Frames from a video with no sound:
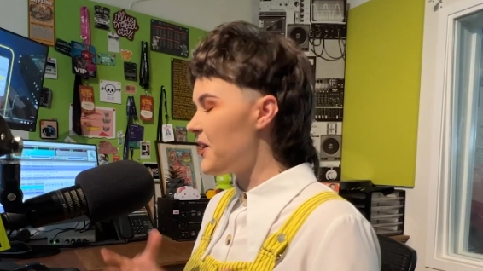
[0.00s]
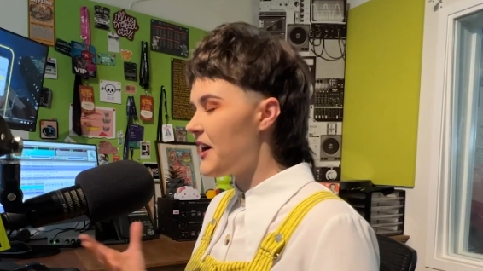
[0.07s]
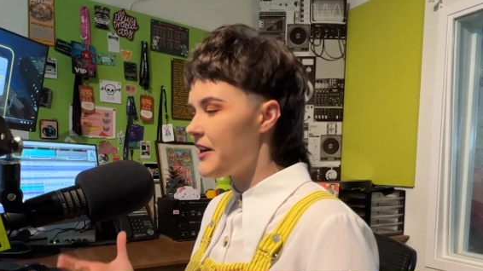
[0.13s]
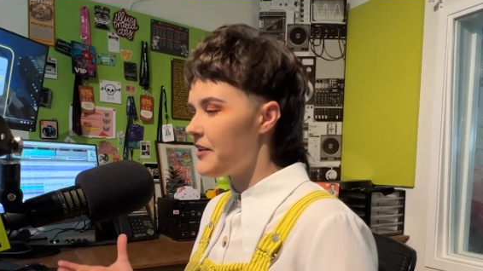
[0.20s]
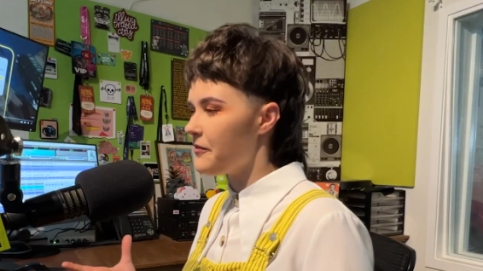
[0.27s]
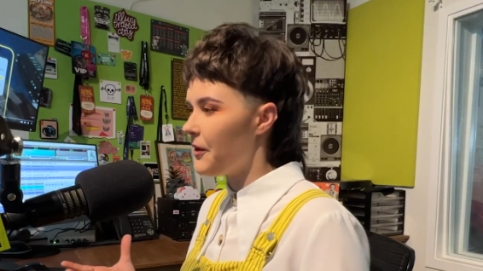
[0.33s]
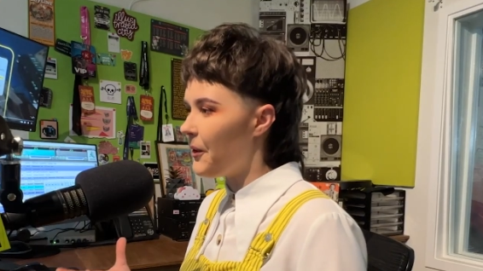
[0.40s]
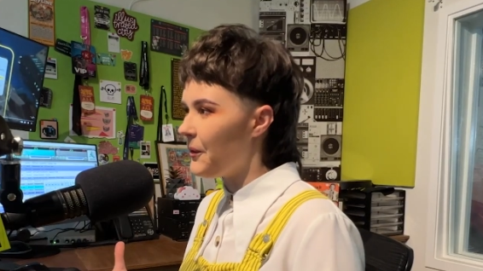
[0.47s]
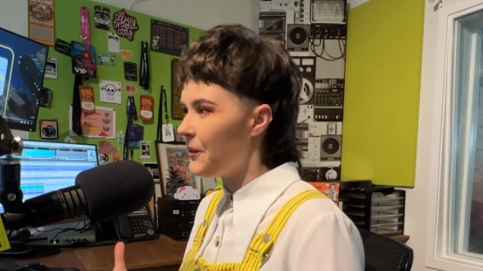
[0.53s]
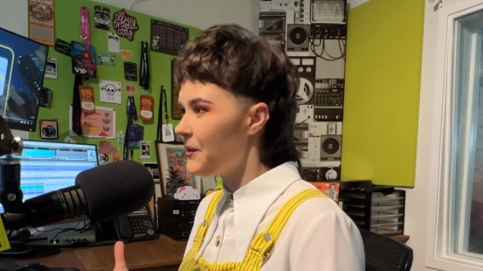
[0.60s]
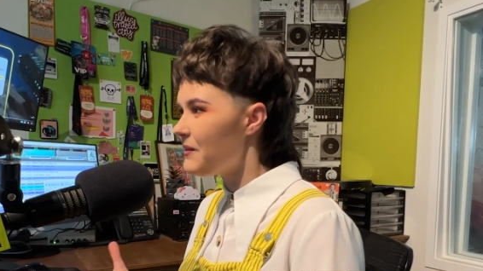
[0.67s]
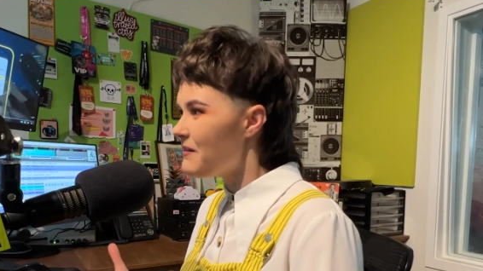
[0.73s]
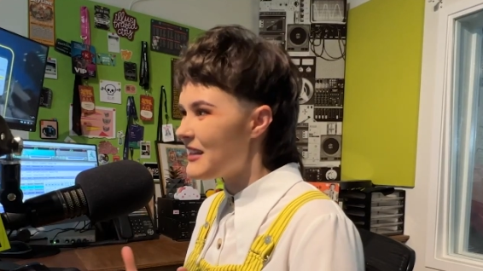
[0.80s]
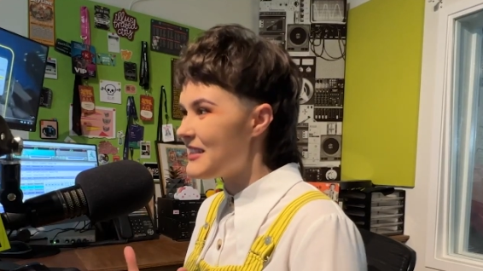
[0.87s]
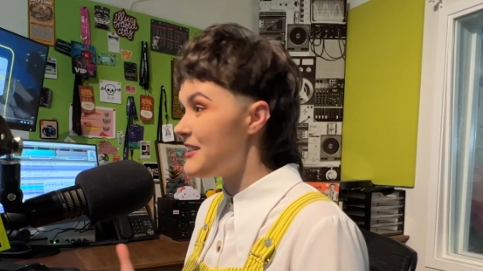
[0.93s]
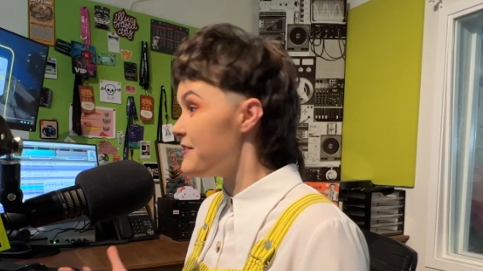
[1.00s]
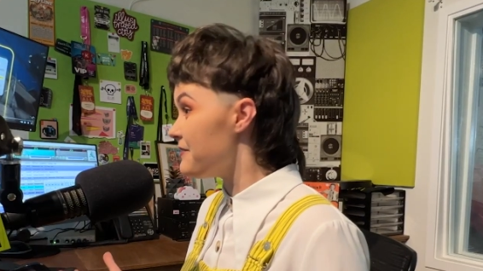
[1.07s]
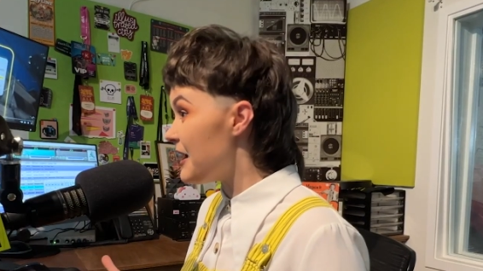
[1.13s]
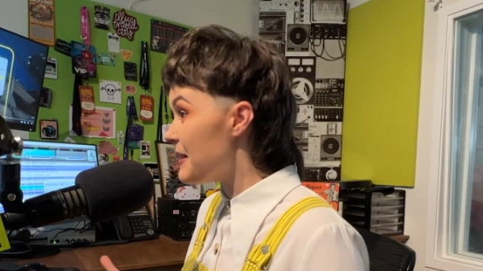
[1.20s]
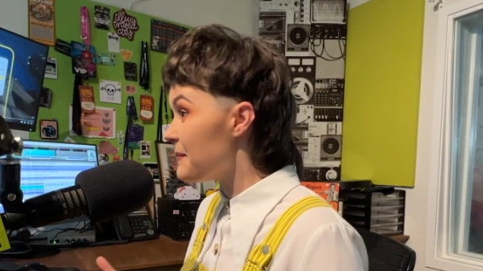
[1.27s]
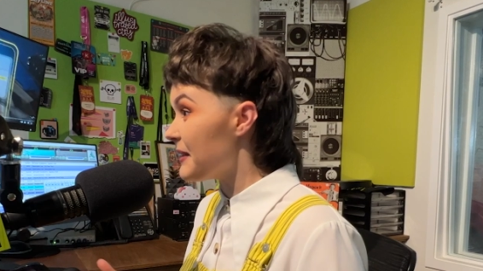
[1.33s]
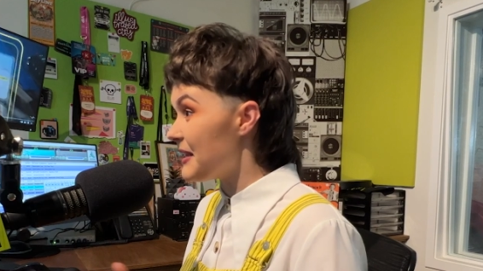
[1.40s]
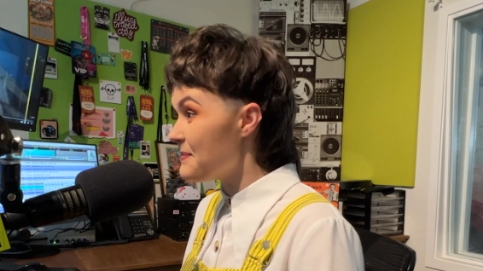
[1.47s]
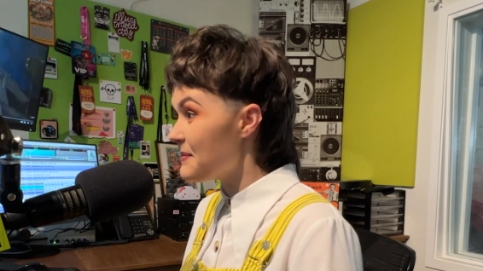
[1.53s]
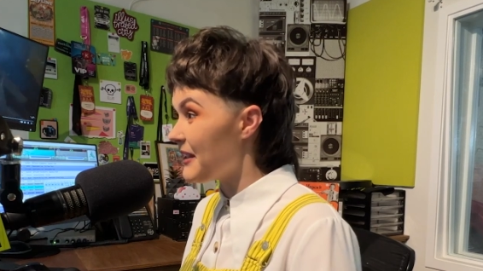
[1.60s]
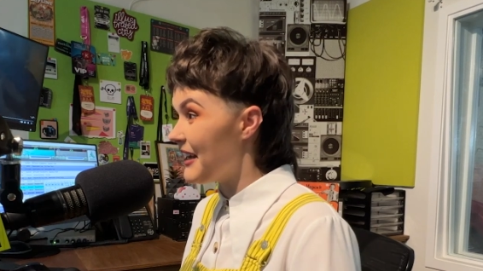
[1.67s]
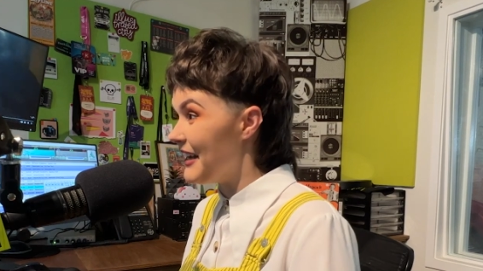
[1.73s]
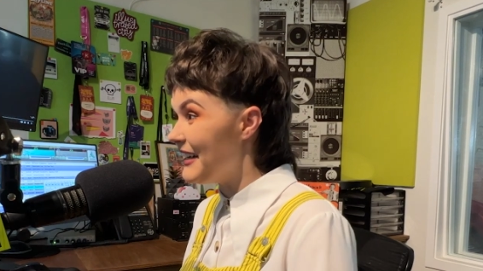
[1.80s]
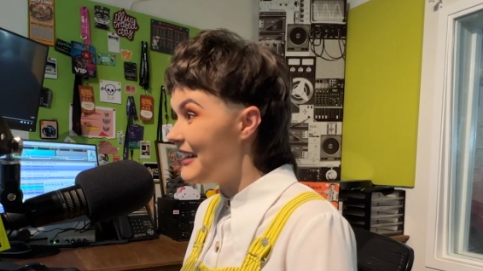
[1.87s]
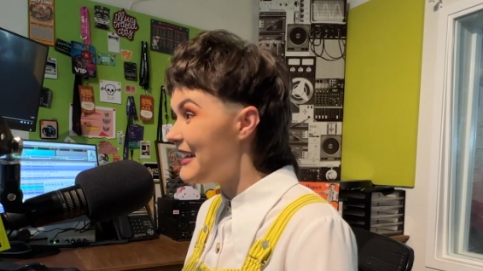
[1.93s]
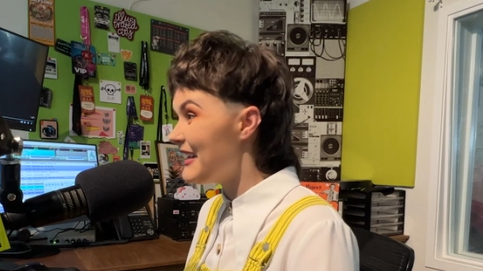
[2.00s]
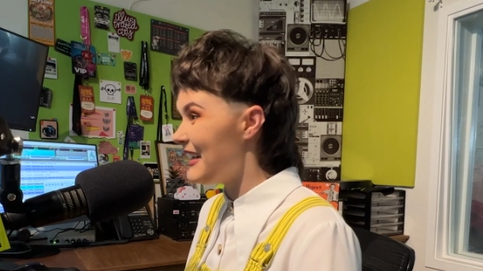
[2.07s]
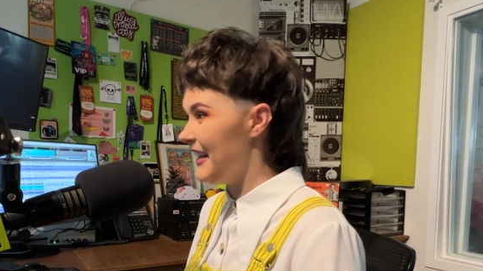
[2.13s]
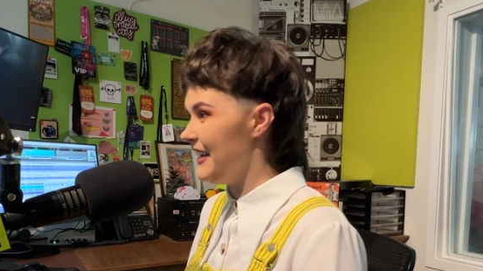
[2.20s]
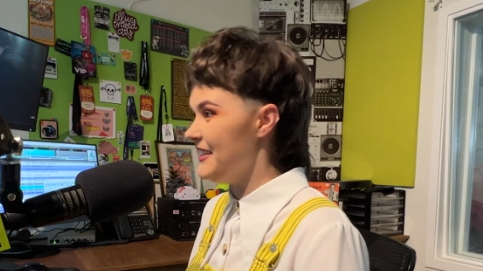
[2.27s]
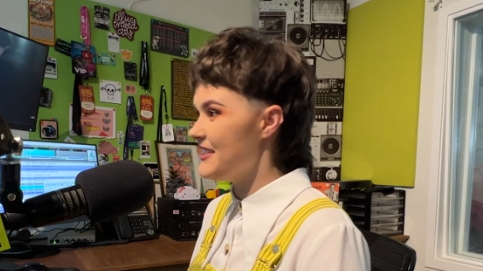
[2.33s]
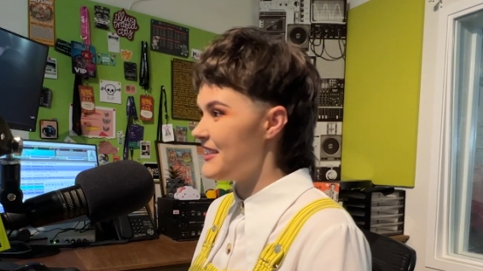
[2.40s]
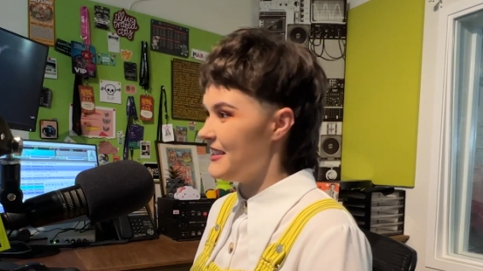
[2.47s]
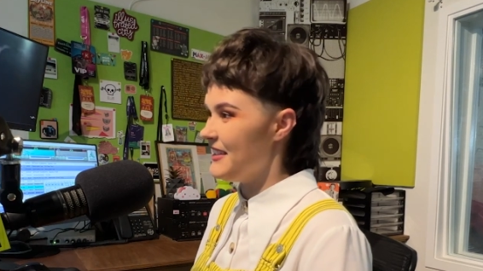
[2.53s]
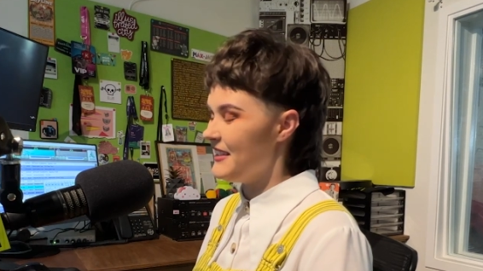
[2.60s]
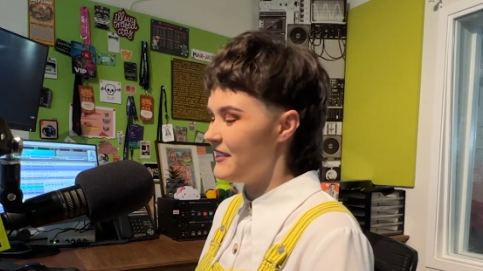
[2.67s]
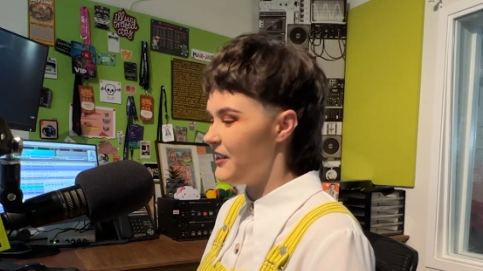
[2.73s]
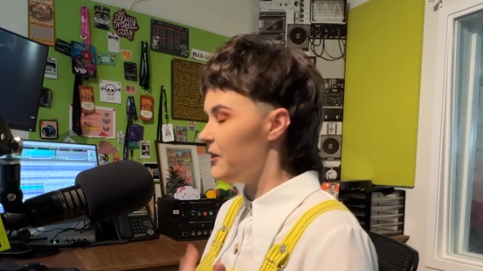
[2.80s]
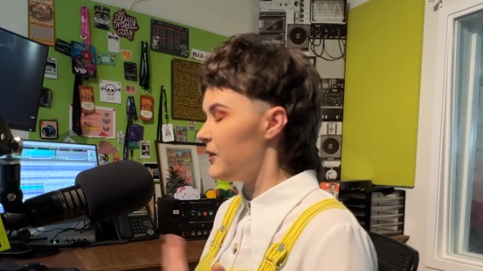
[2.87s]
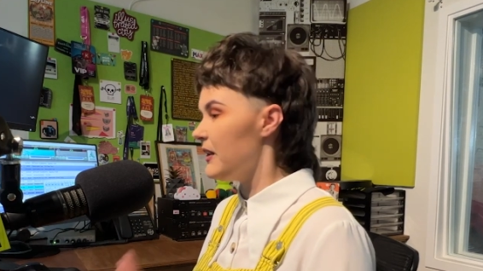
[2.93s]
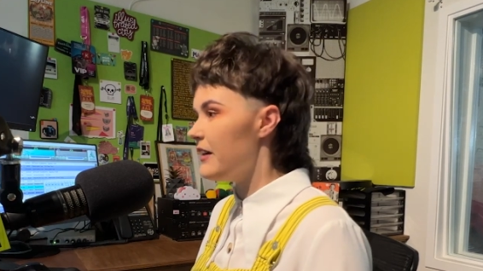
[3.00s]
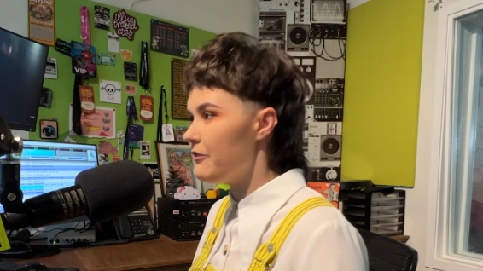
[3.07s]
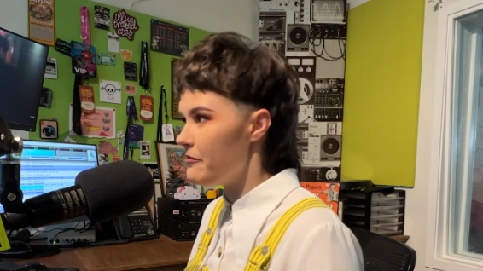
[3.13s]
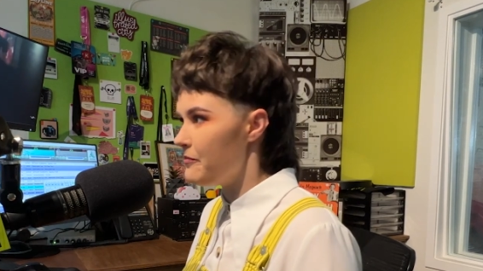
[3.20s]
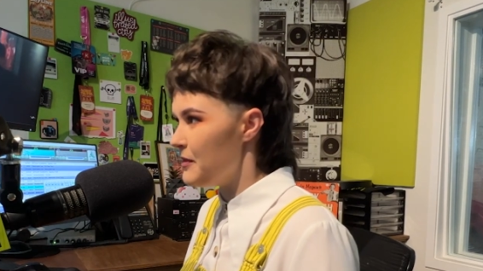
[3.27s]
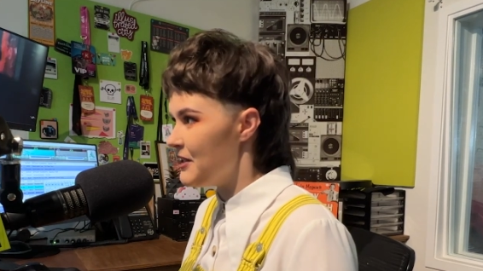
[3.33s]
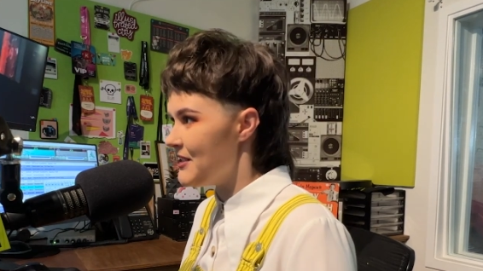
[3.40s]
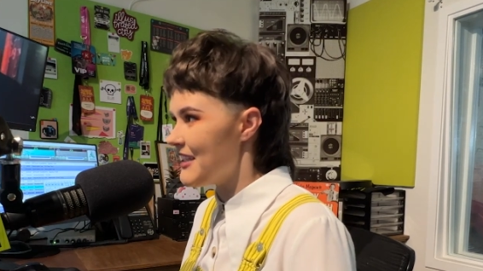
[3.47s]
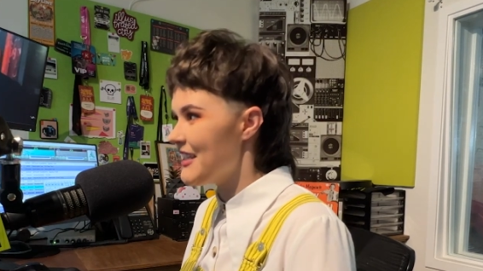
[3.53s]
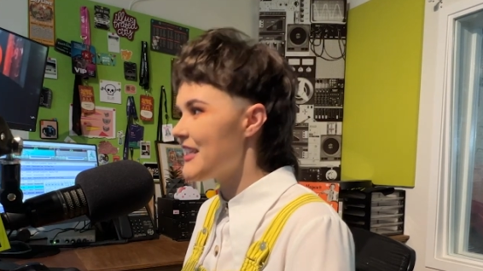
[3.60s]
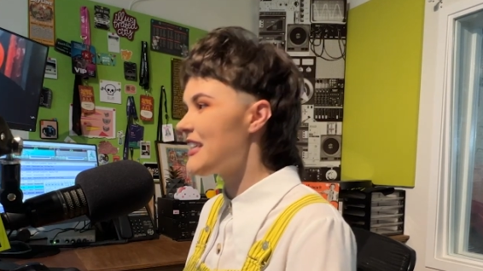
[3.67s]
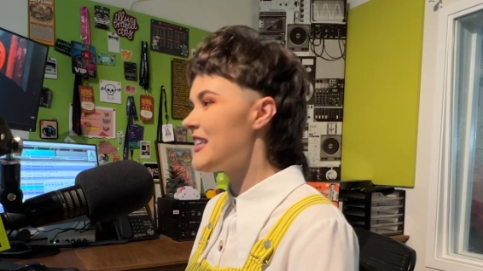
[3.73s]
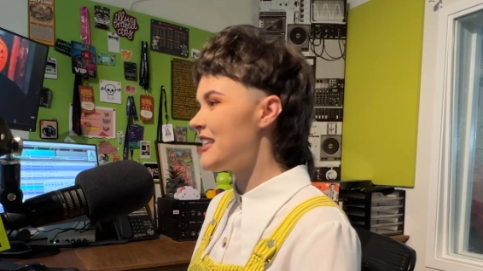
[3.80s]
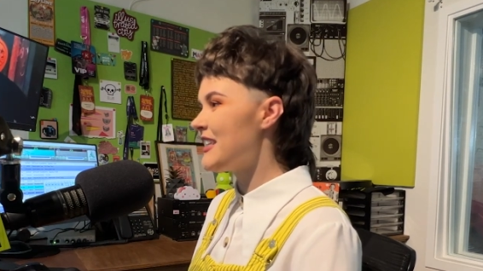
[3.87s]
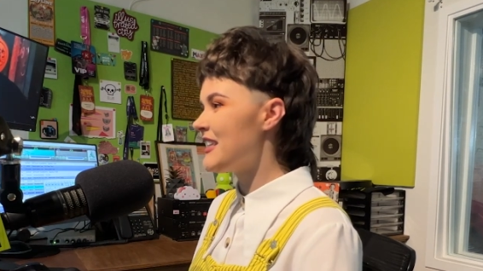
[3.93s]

kind of role has your family played into your love of music?